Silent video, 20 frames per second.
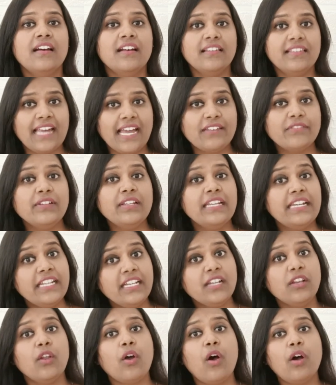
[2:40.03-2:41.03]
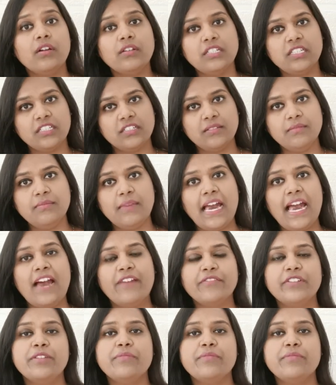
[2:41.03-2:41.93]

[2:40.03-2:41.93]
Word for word: that will in long term have an